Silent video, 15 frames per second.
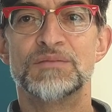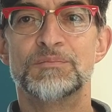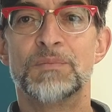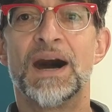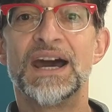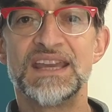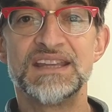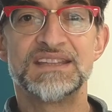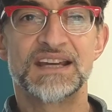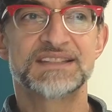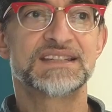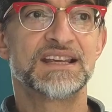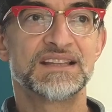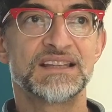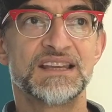my
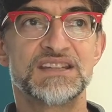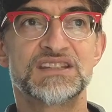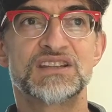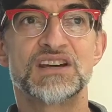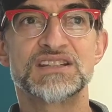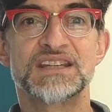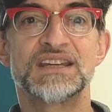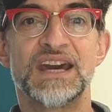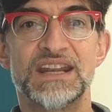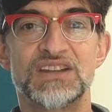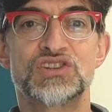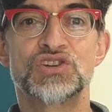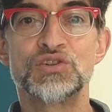index at least doesn't get